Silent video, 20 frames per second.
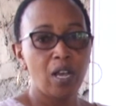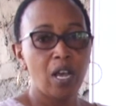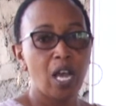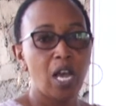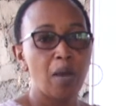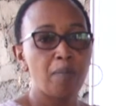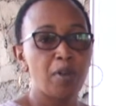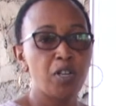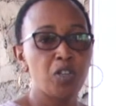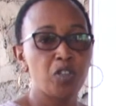
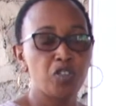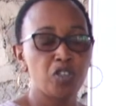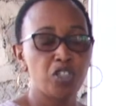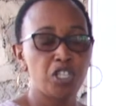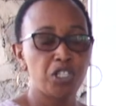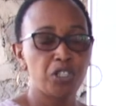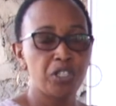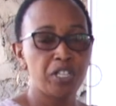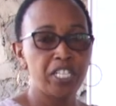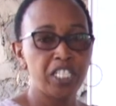I'm a
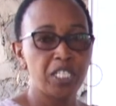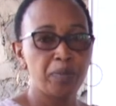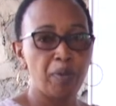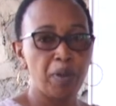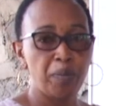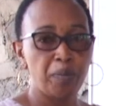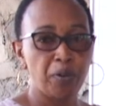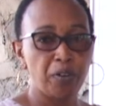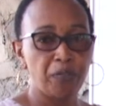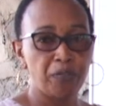nutritionist
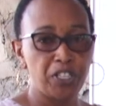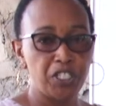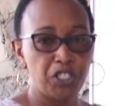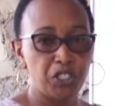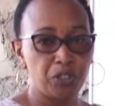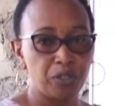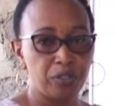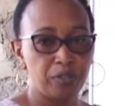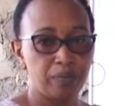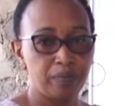by
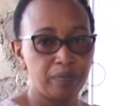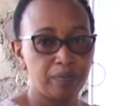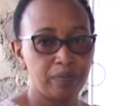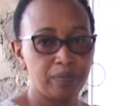profession.